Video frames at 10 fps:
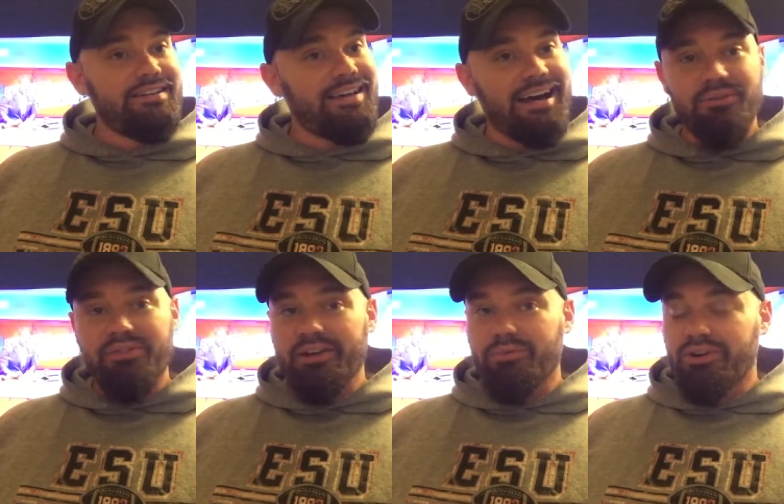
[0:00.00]
I don't
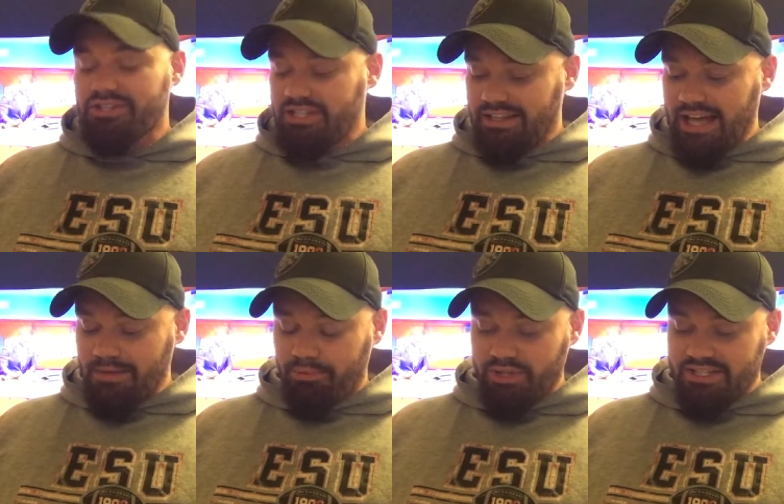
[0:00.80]
think we're going to see a lot
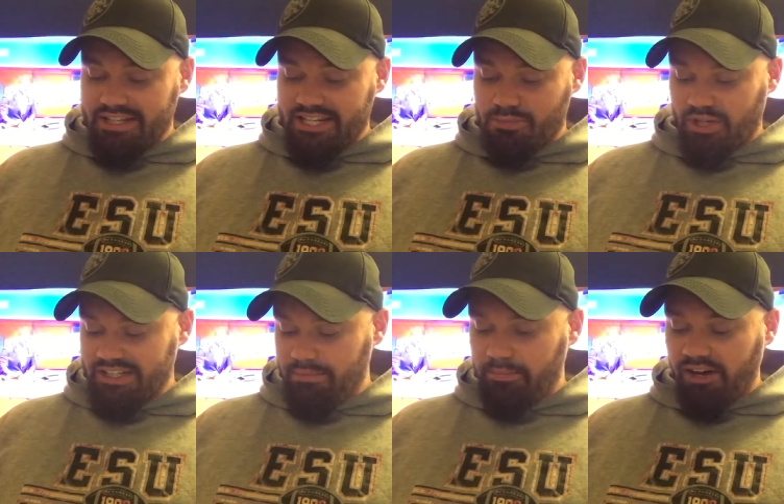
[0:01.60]
of points in this one.
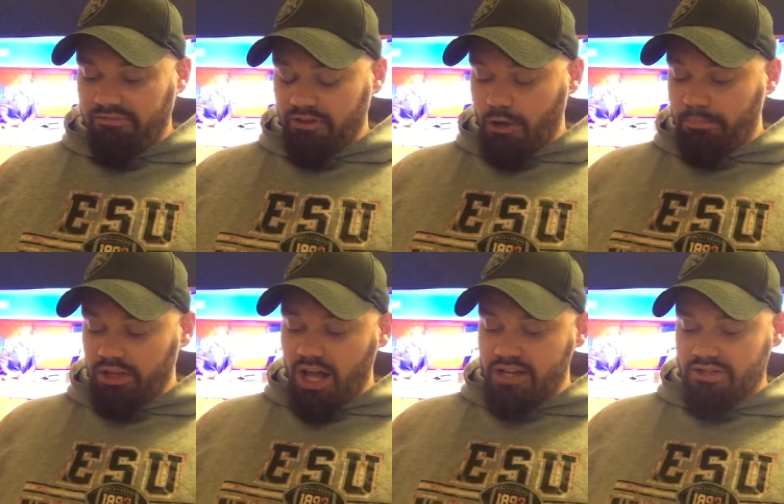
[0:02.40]
Give me Buffalo
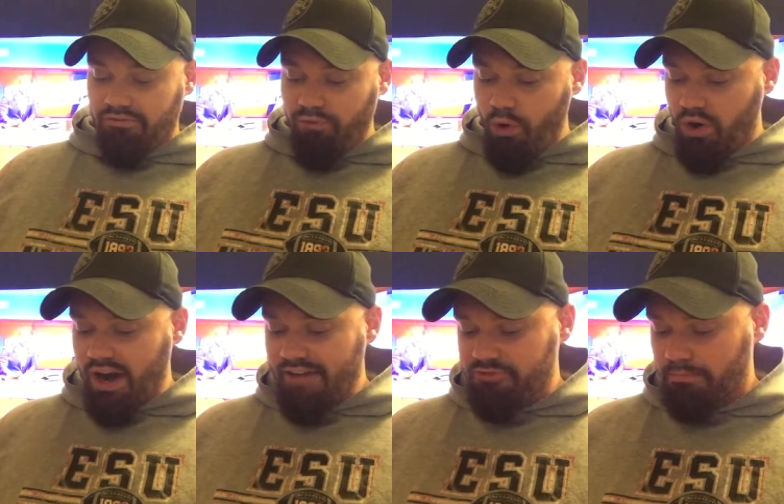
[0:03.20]
plus 4
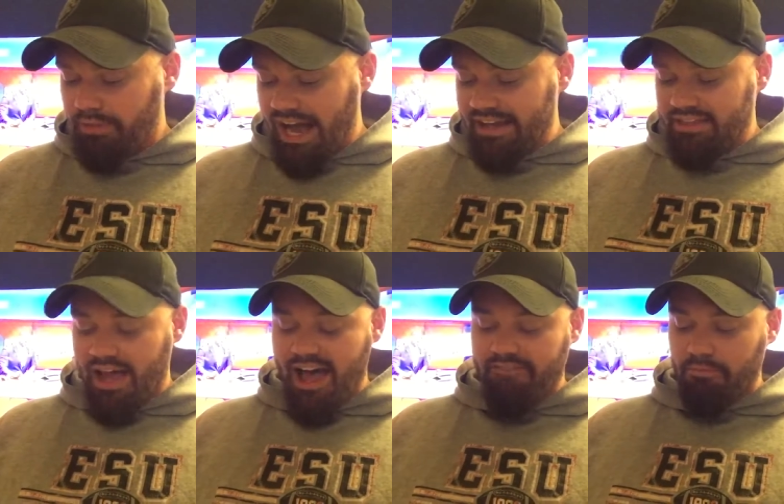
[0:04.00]
after buying the
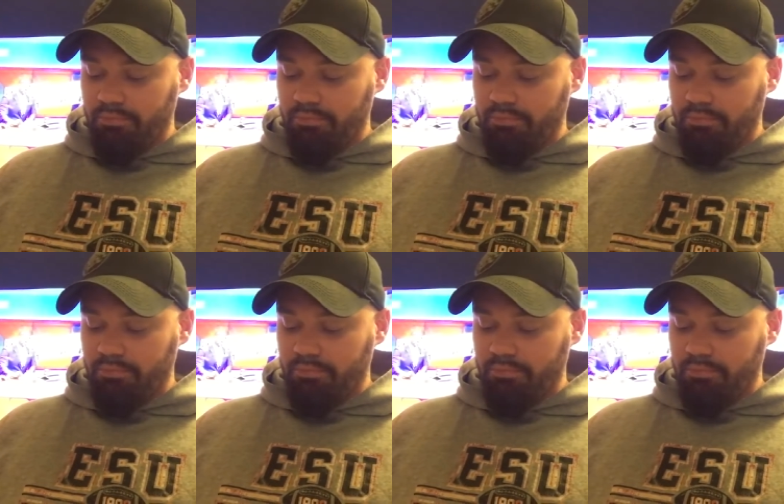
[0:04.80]
half a